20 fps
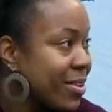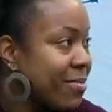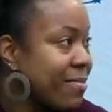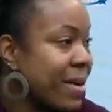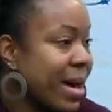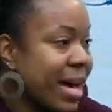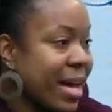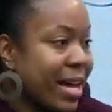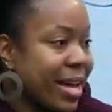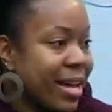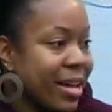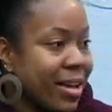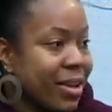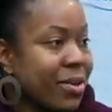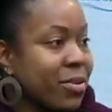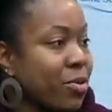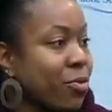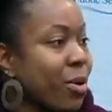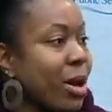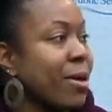my
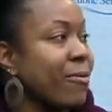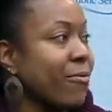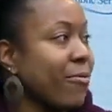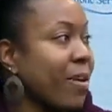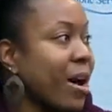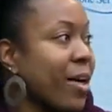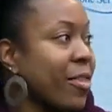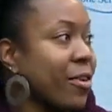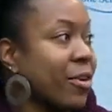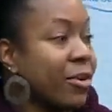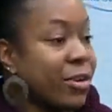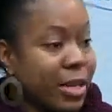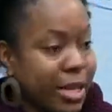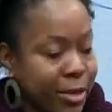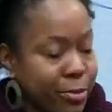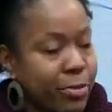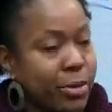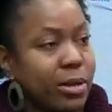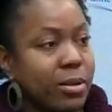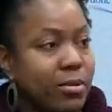grandfather,
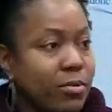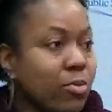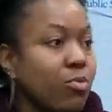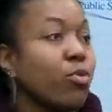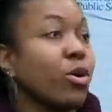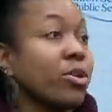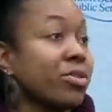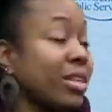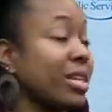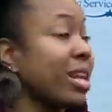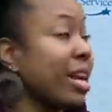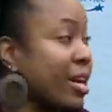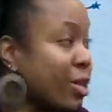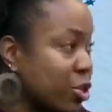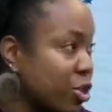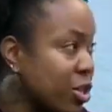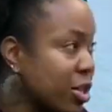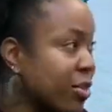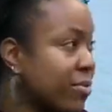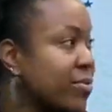he would work the night
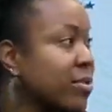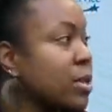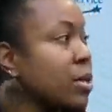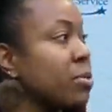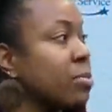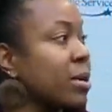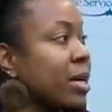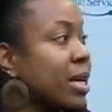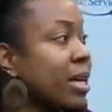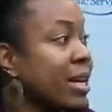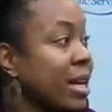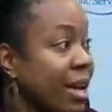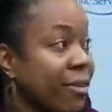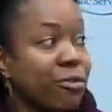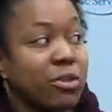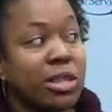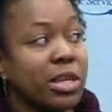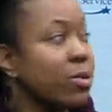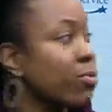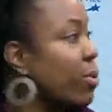shift, so getting
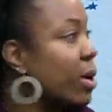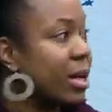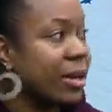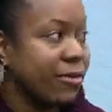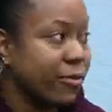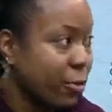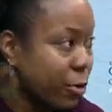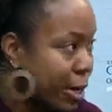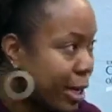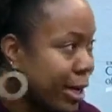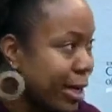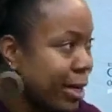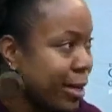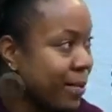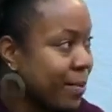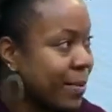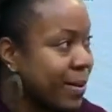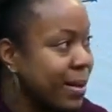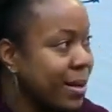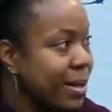everything ready for
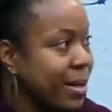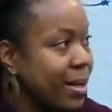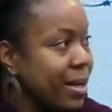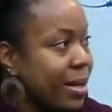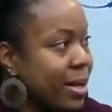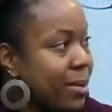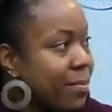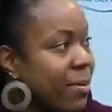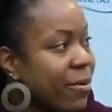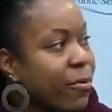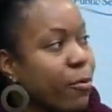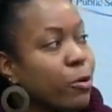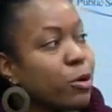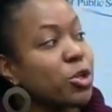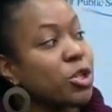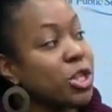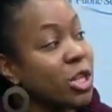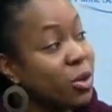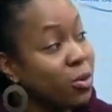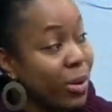him before
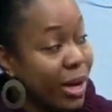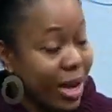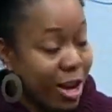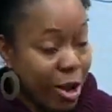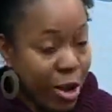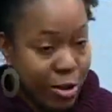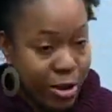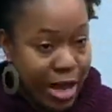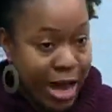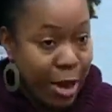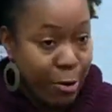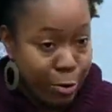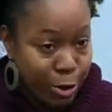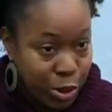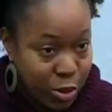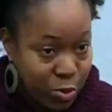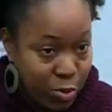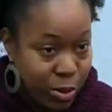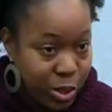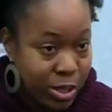she went out
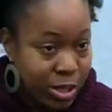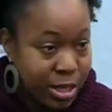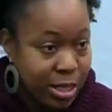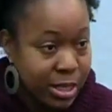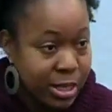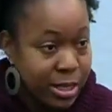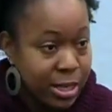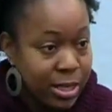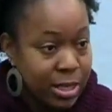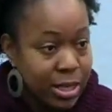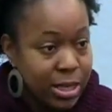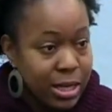to work.